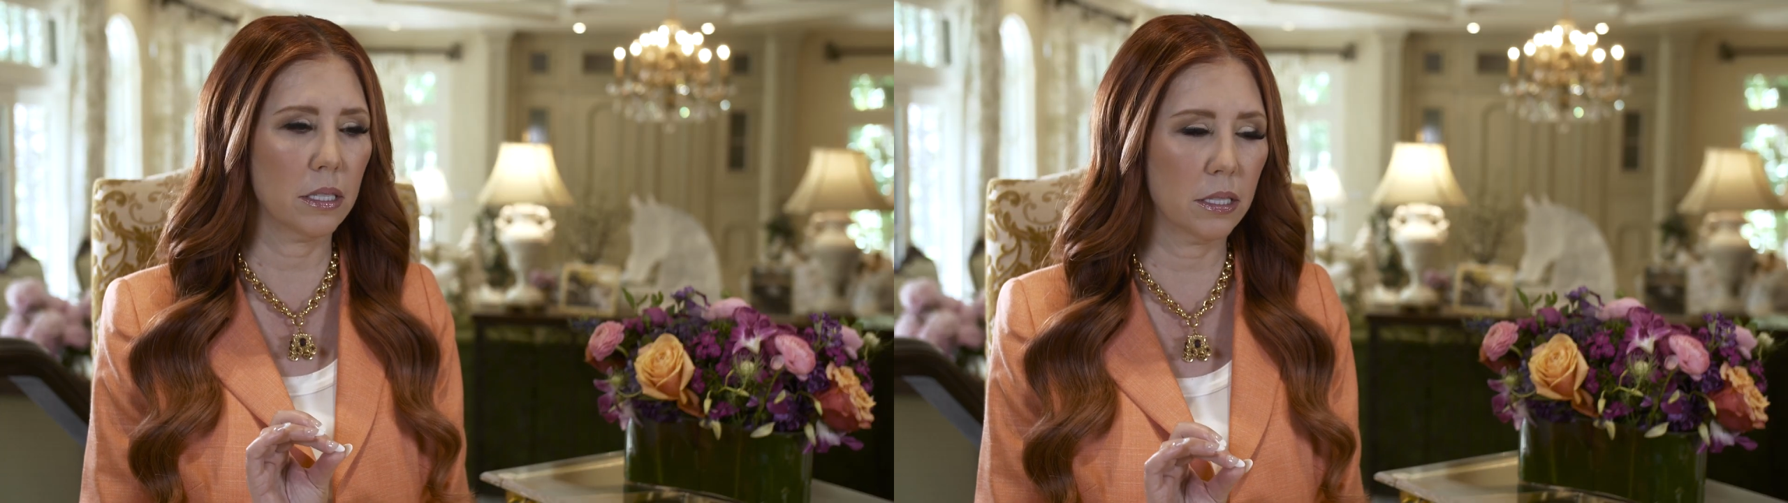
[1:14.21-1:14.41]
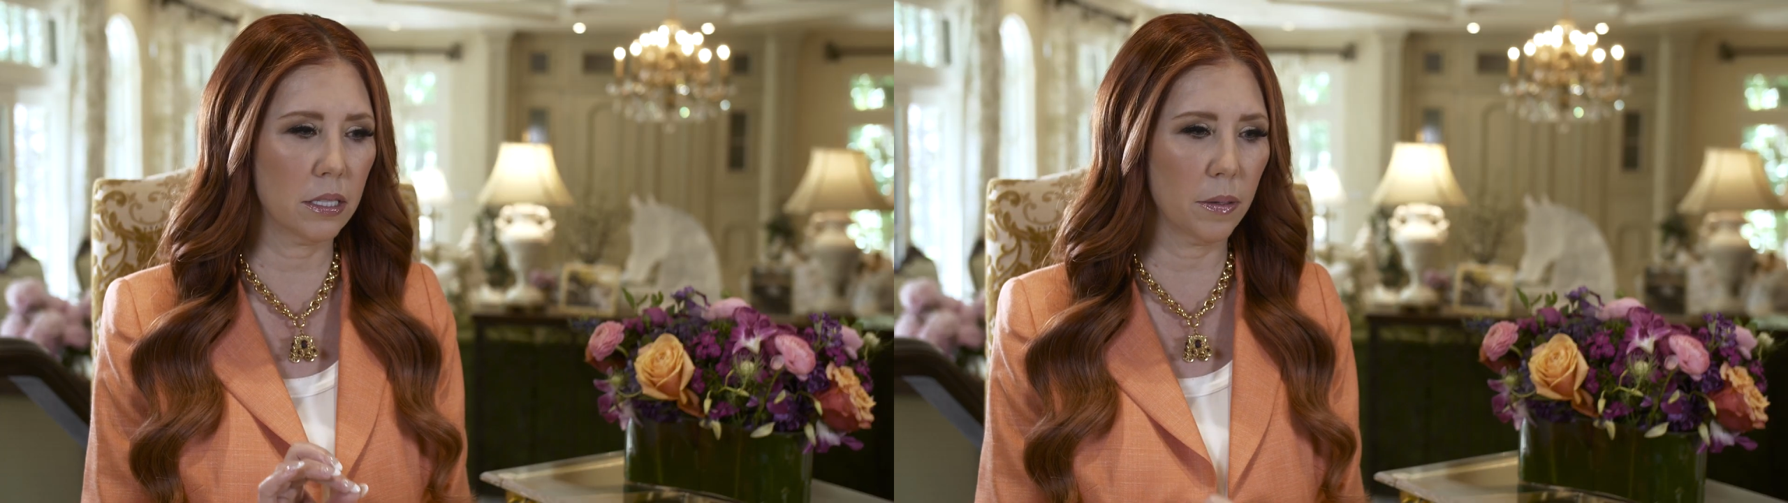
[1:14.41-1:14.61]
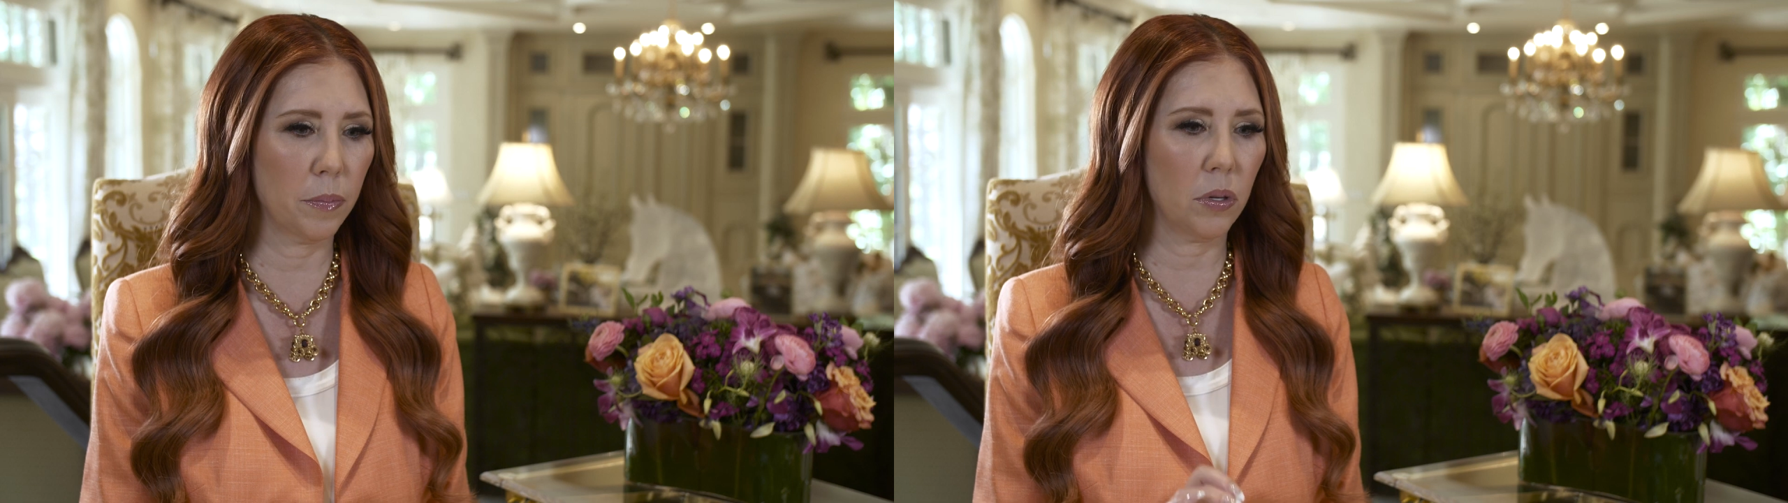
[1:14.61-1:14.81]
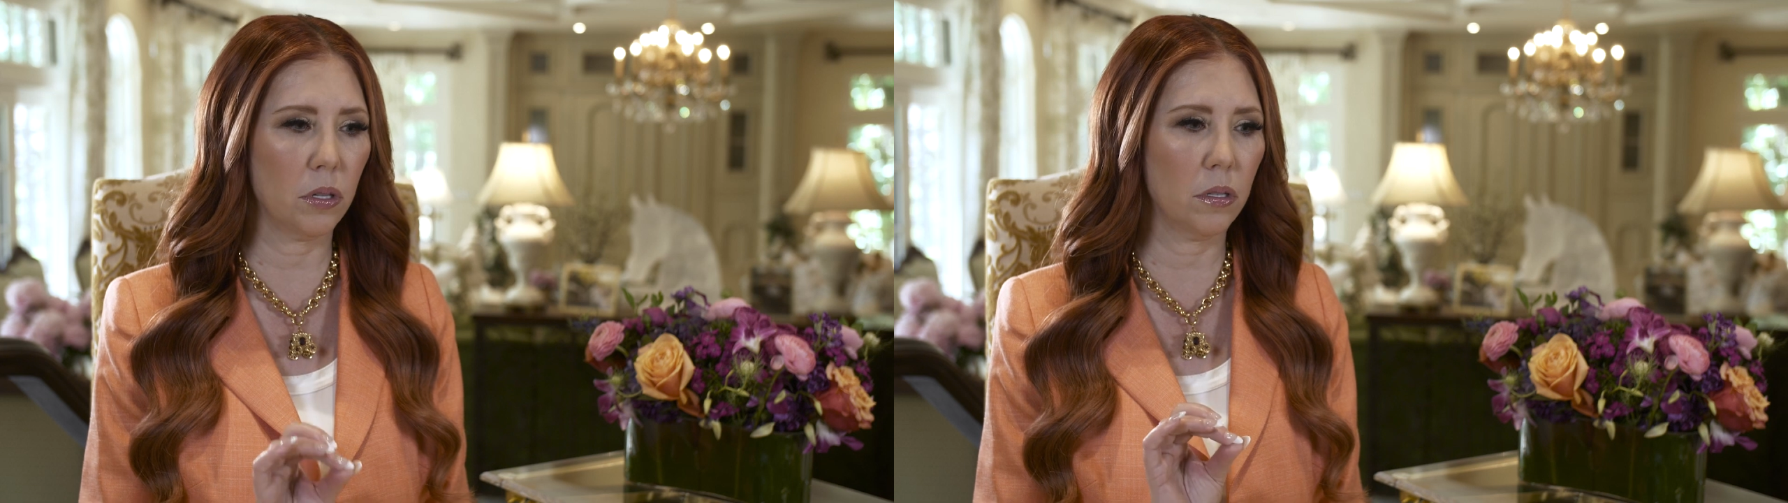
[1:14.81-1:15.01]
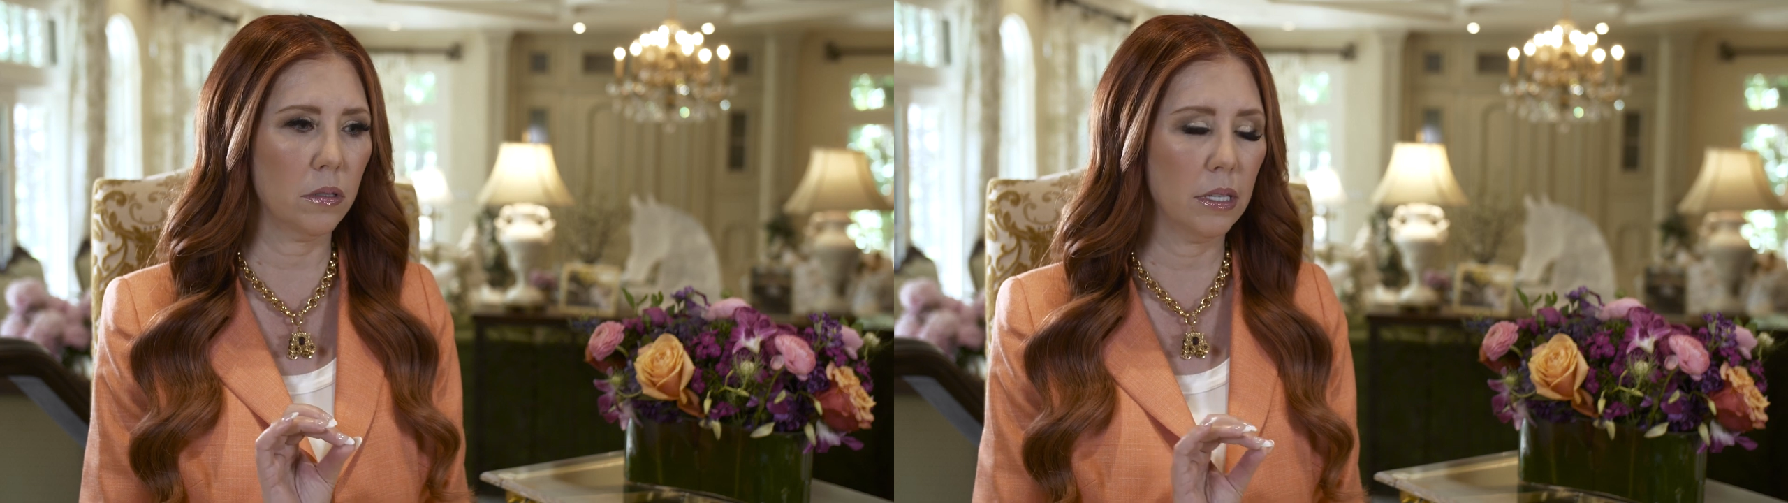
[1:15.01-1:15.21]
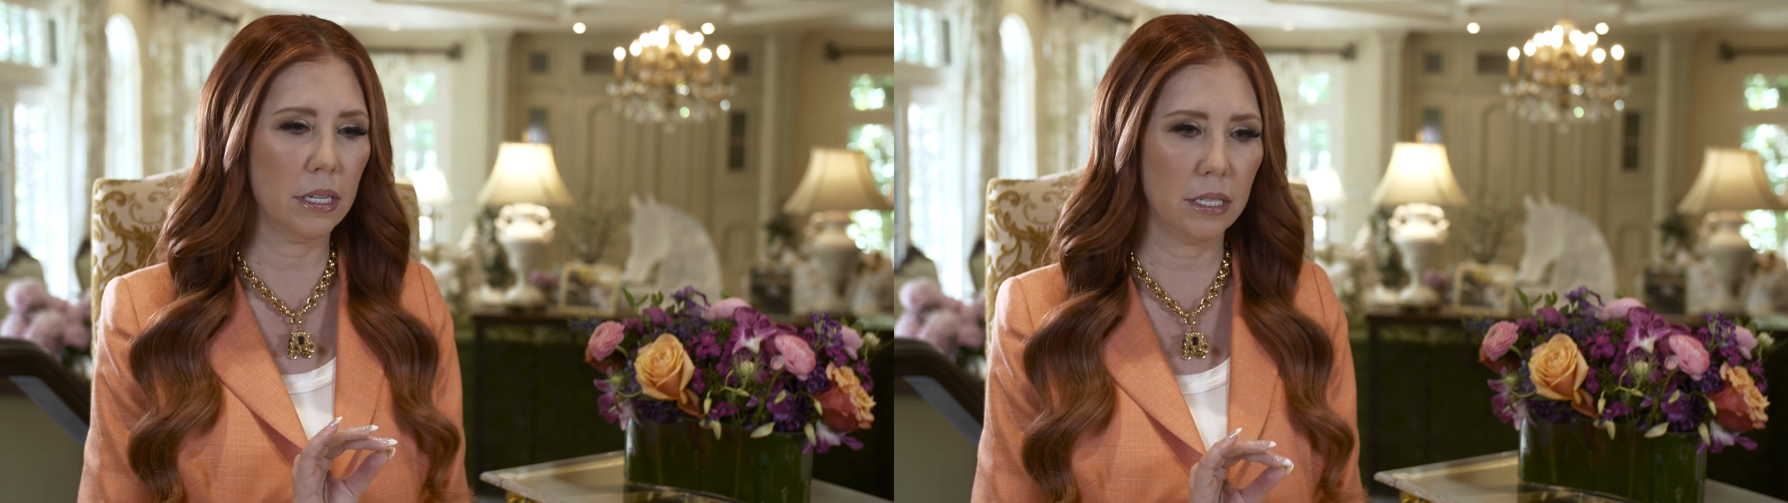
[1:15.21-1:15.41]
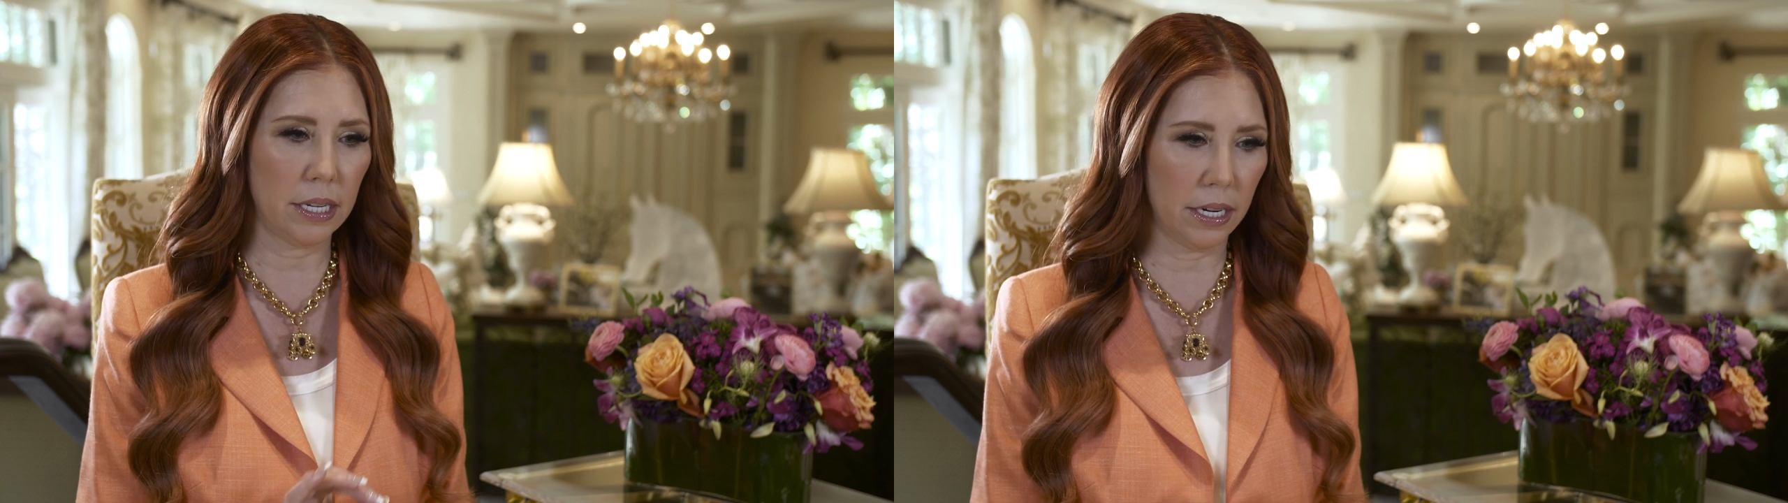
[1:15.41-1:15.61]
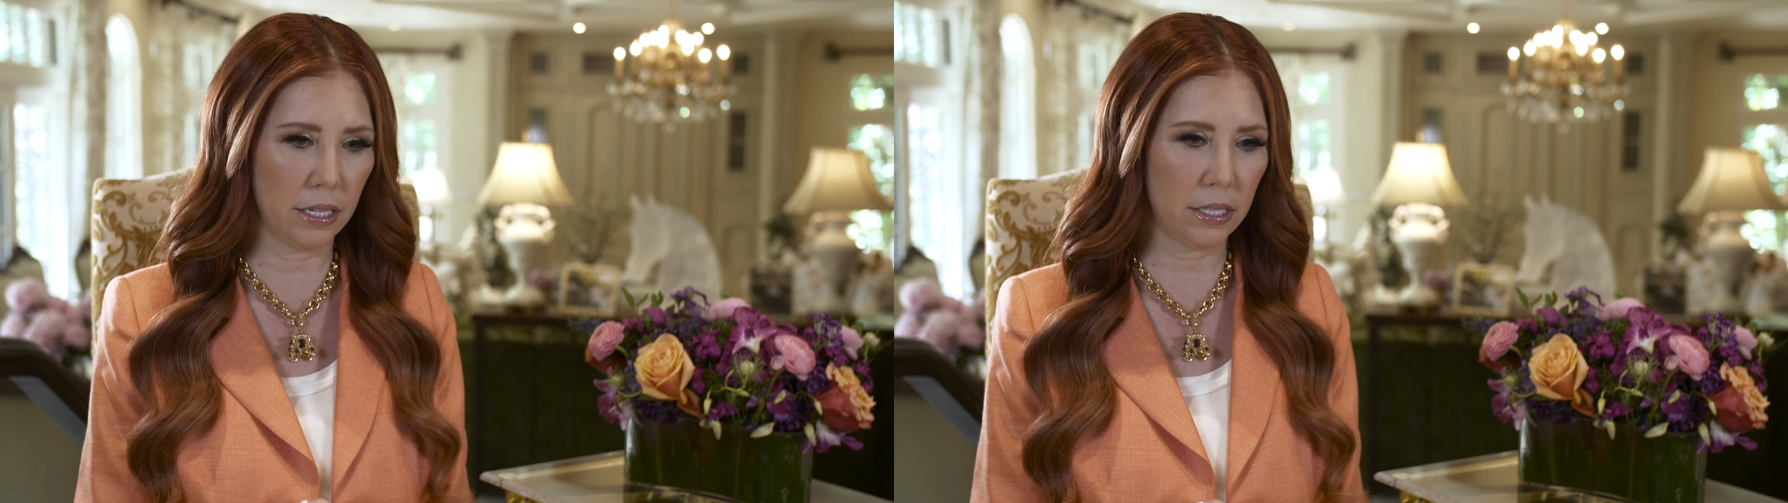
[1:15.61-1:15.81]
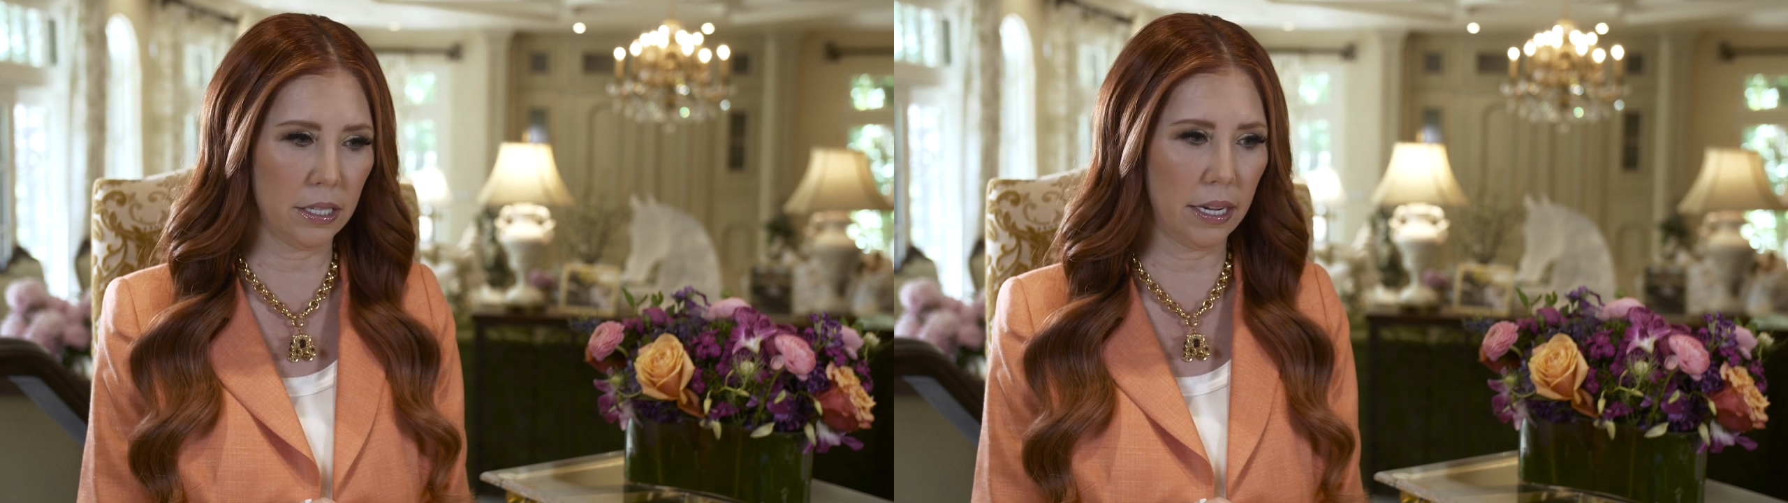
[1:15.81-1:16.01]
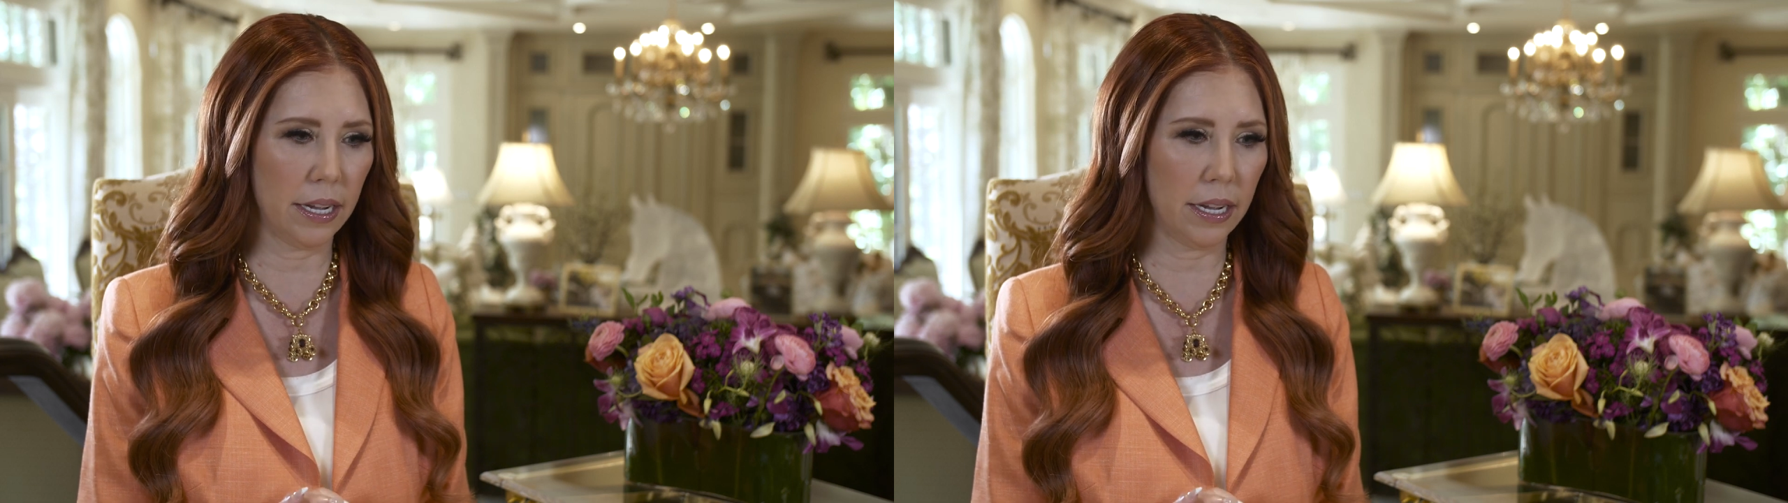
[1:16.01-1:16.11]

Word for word: simple tenet,